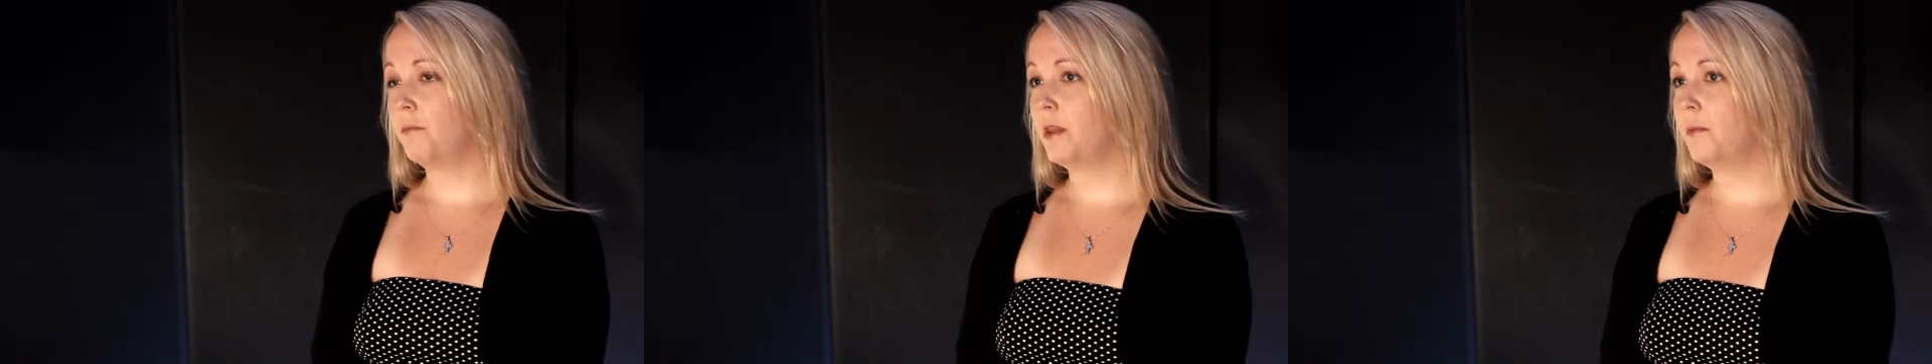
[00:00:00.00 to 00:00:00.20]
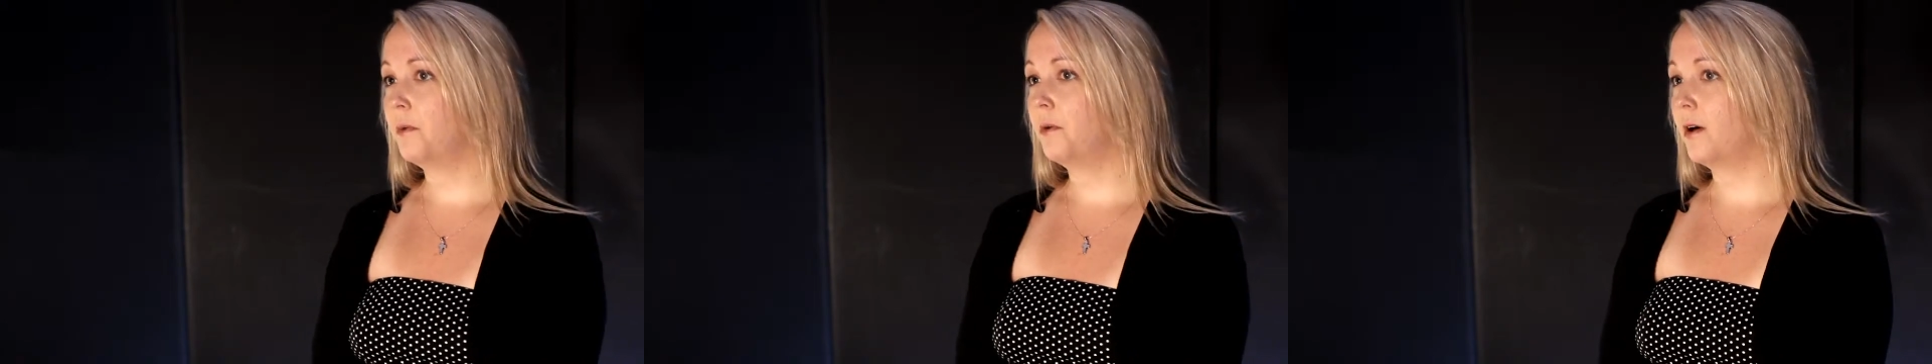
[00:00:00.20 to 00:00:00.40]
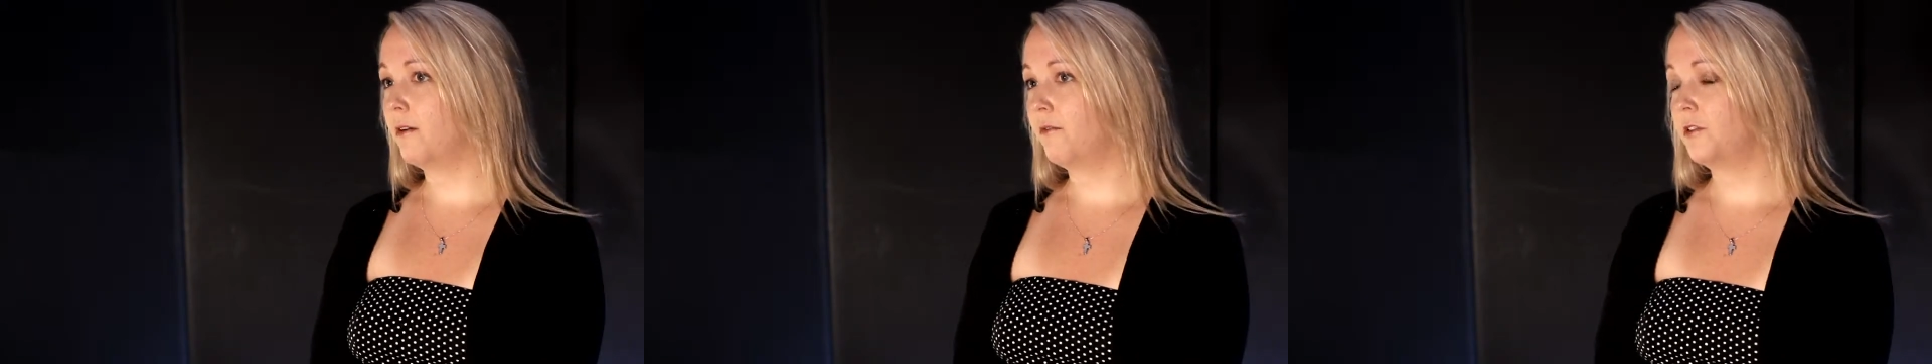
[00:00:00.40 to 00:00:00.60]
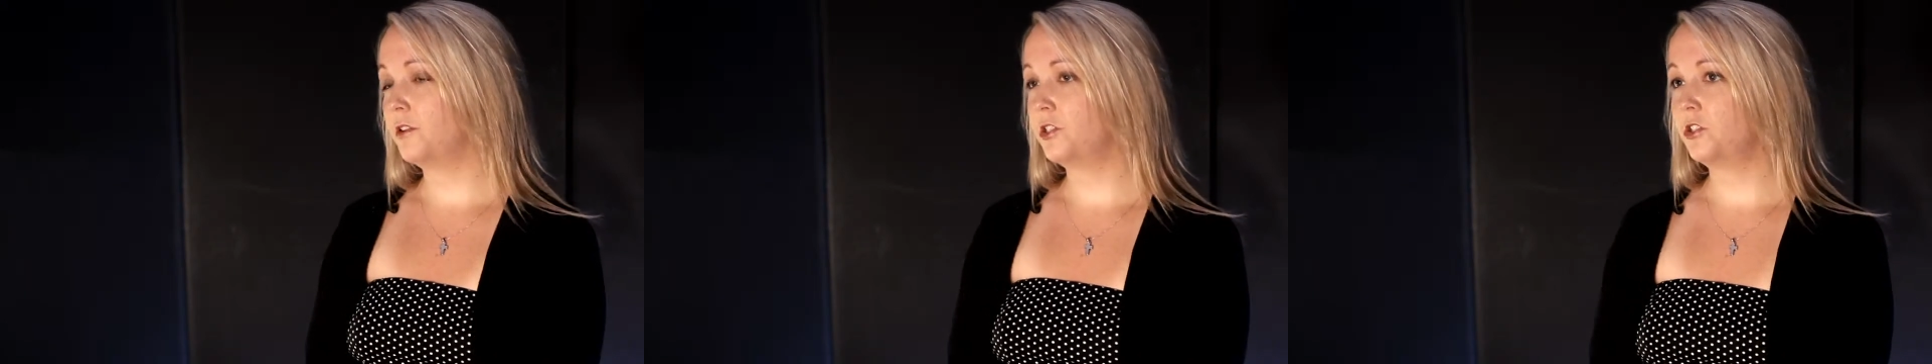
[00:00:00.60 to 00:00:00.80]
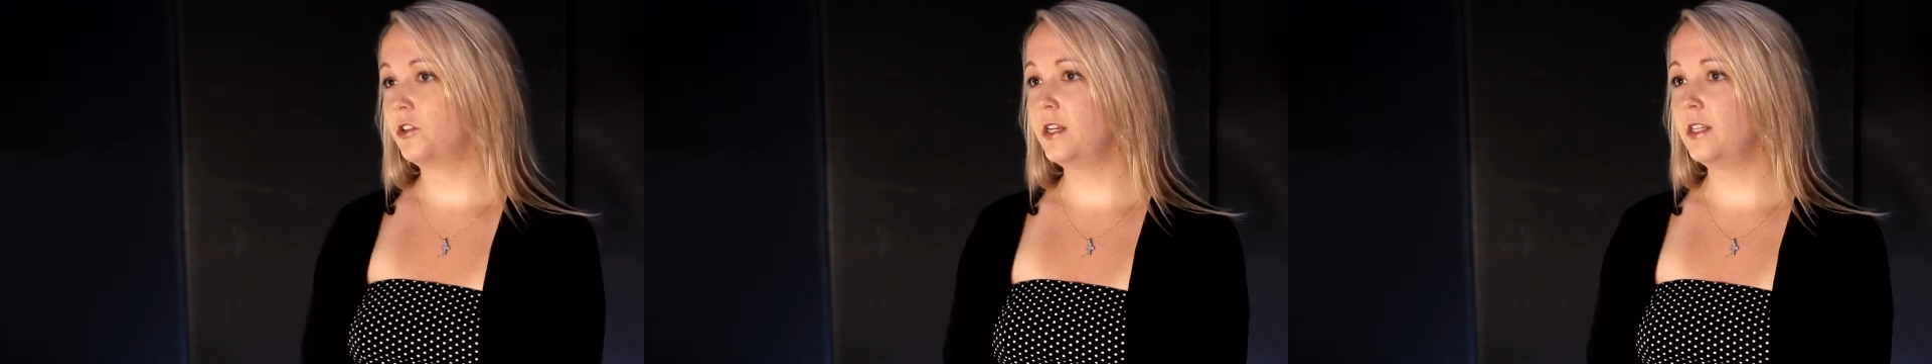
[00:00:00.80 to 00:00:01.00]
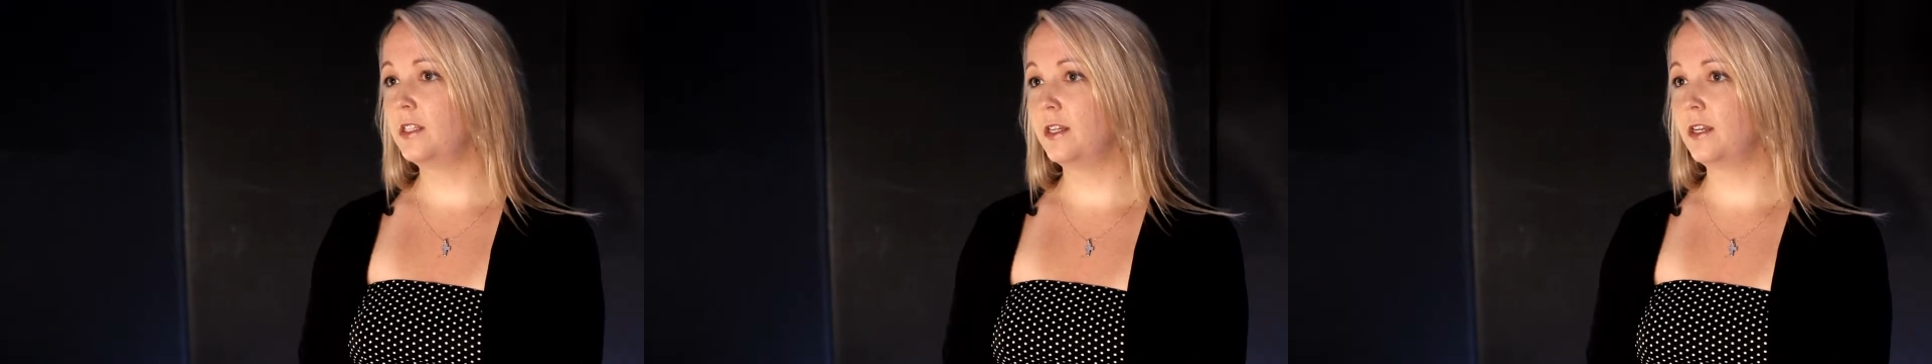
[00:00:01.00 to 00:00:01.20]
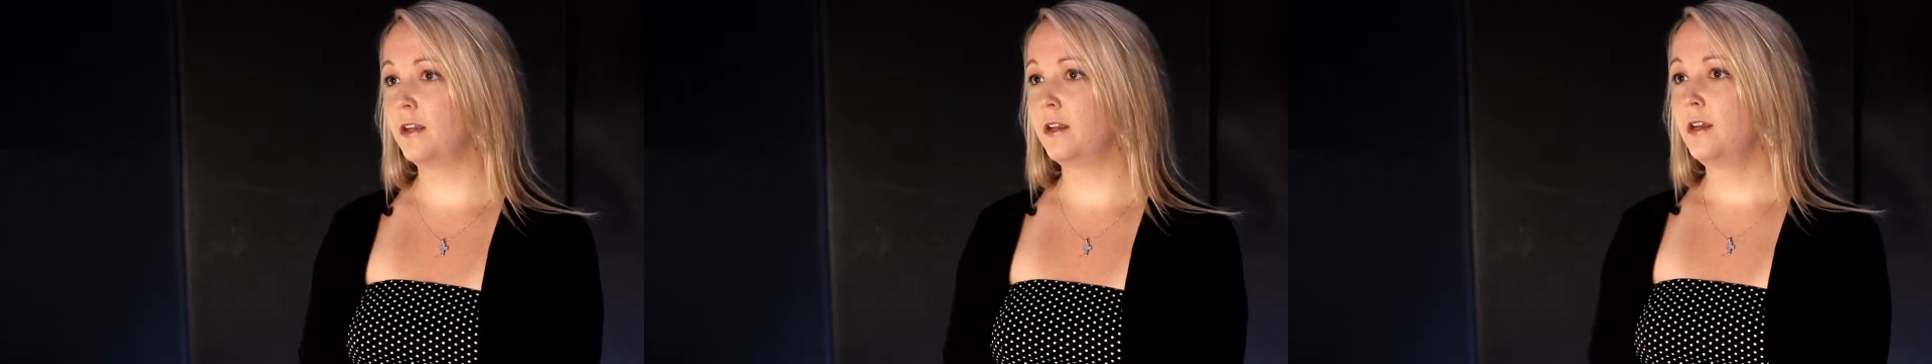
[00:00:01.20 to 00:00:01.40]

the people off the streets in